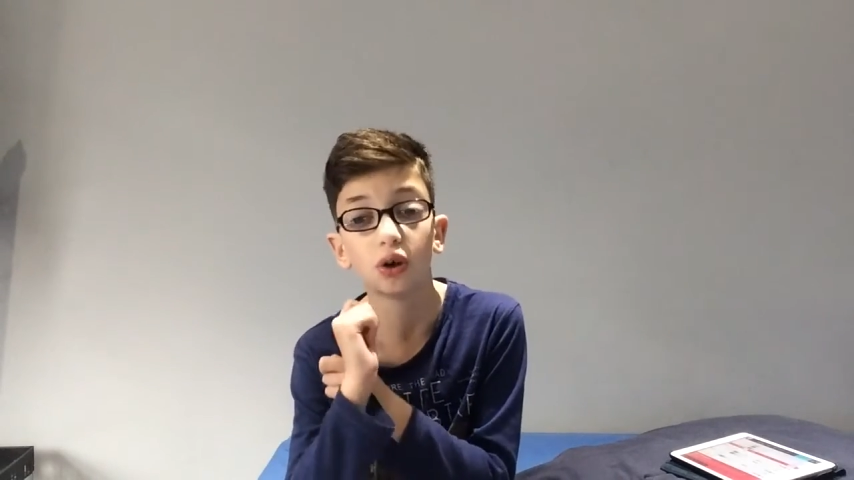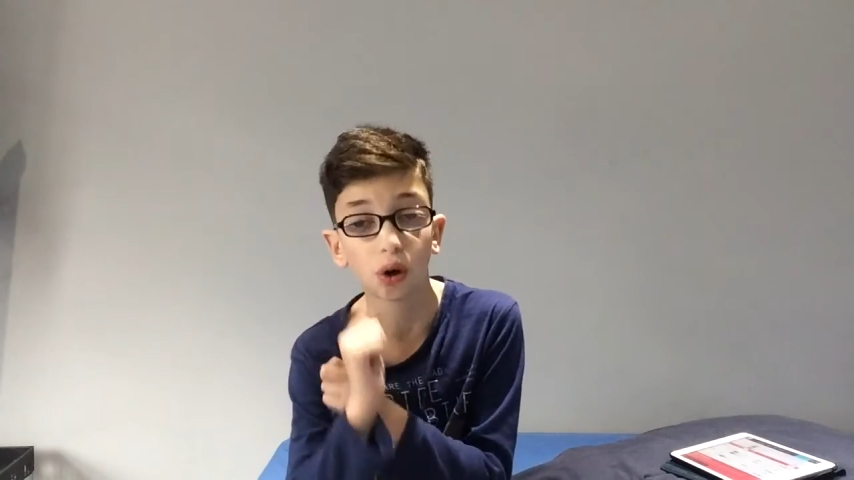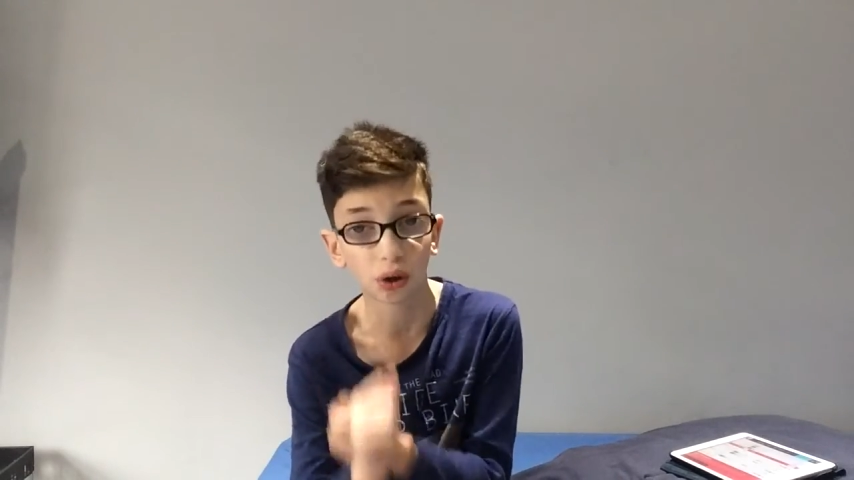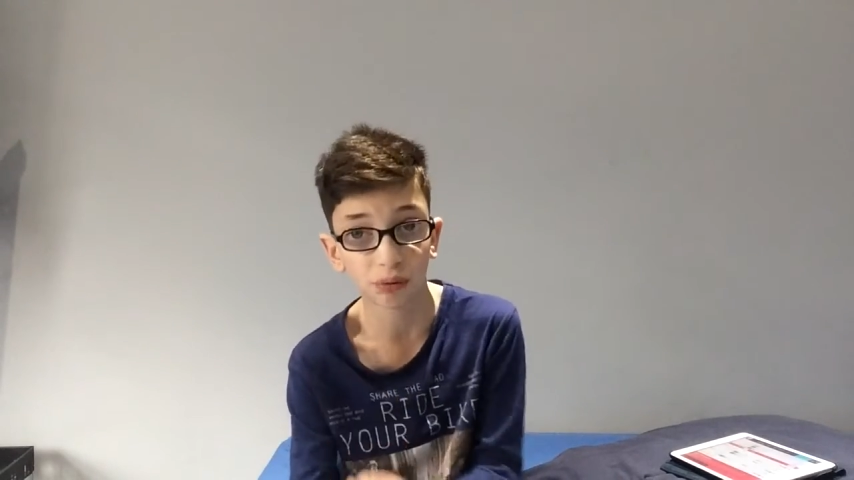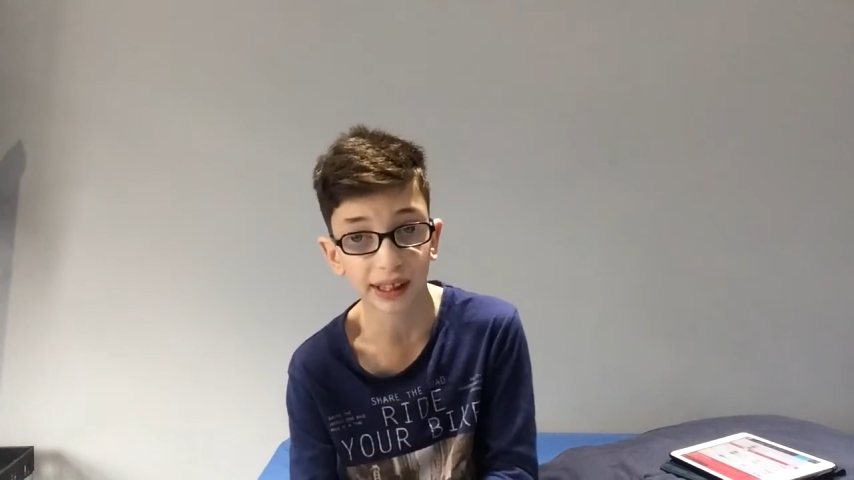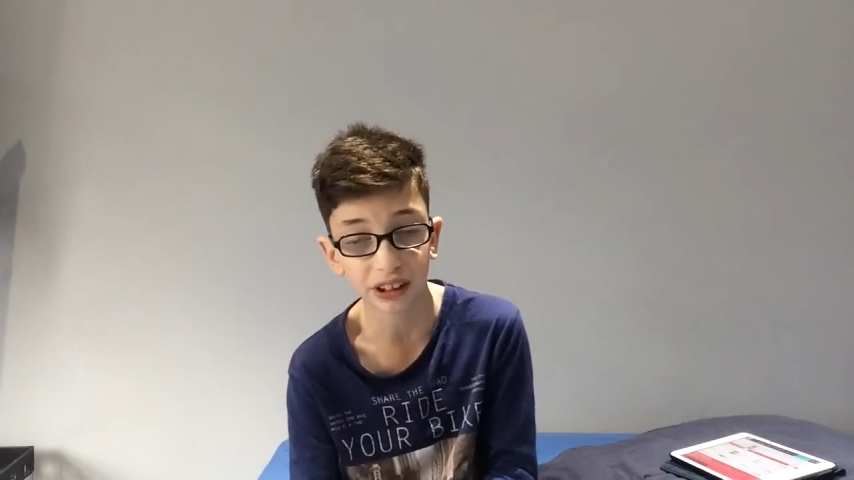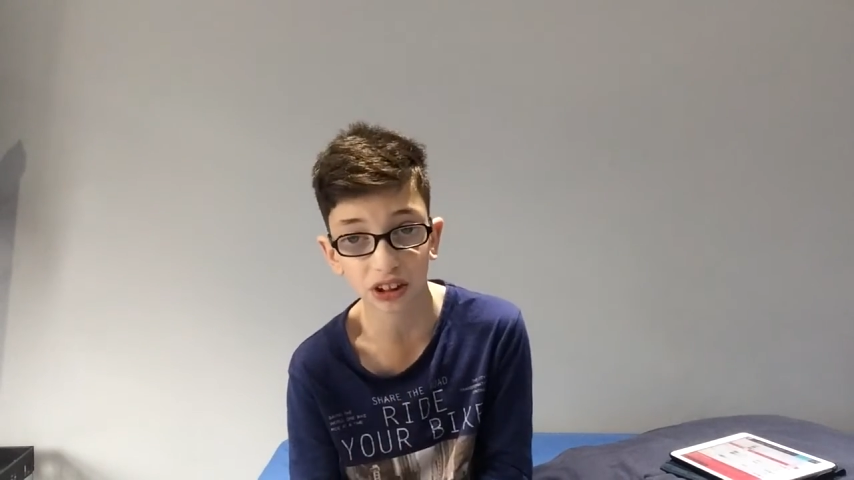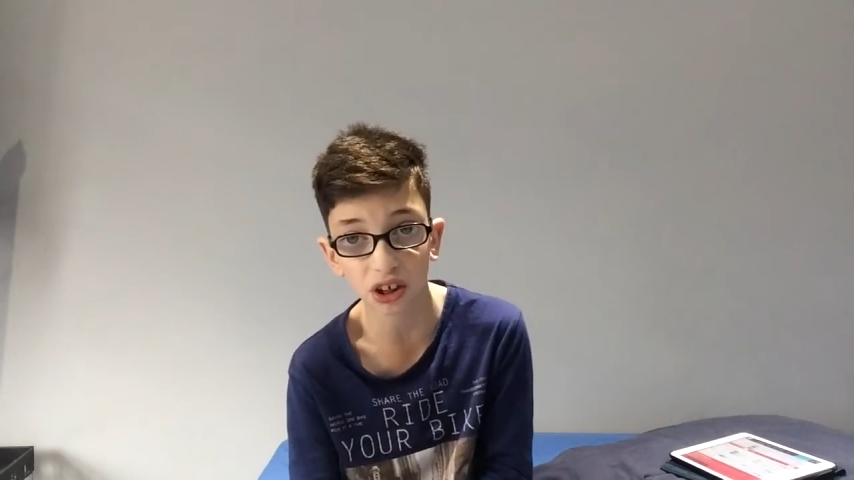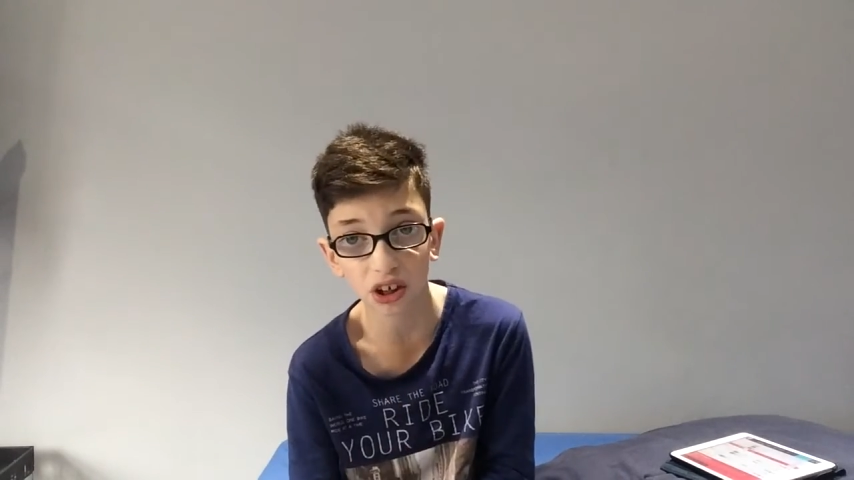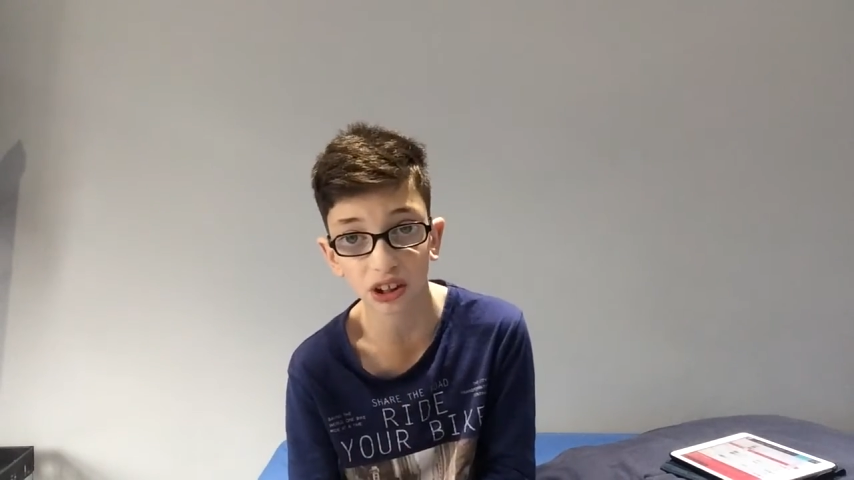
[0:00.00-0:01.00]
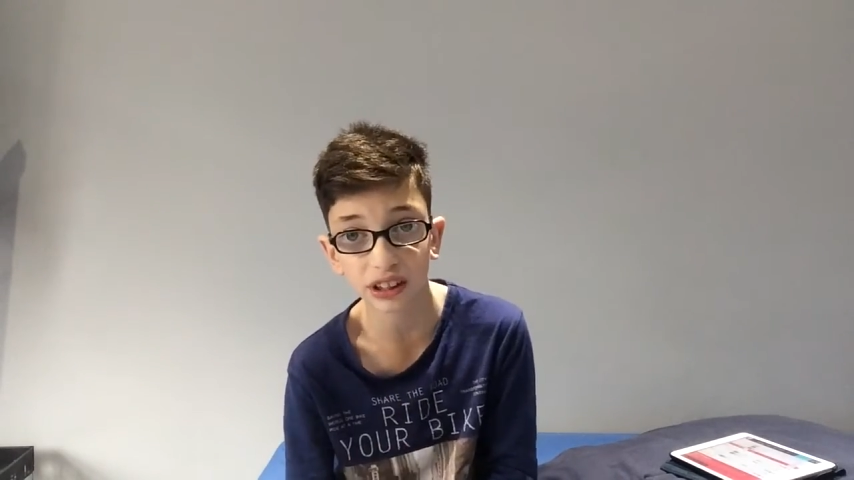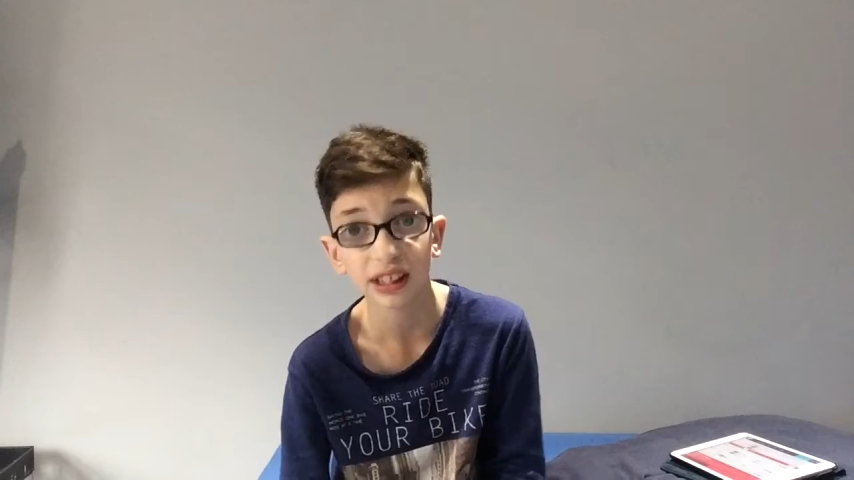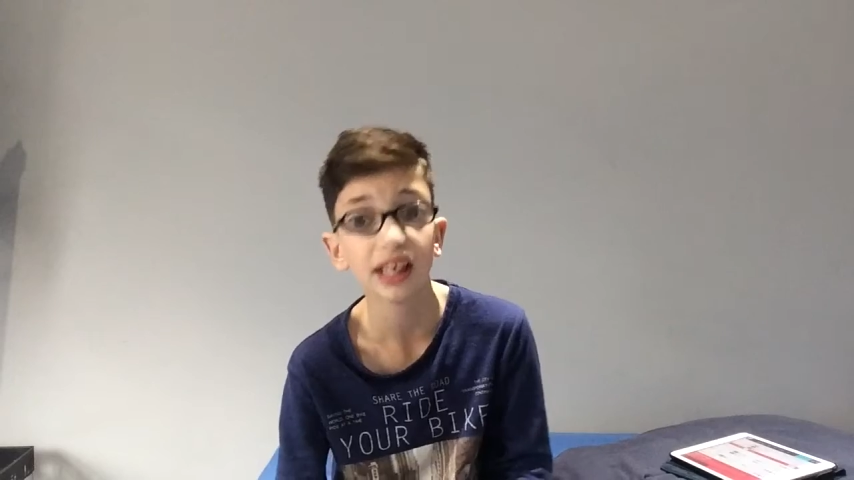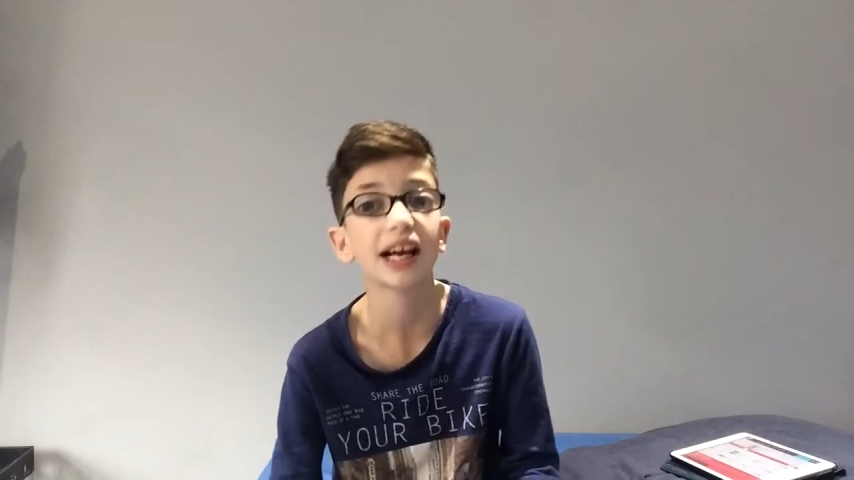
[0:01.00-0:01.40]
got a red card,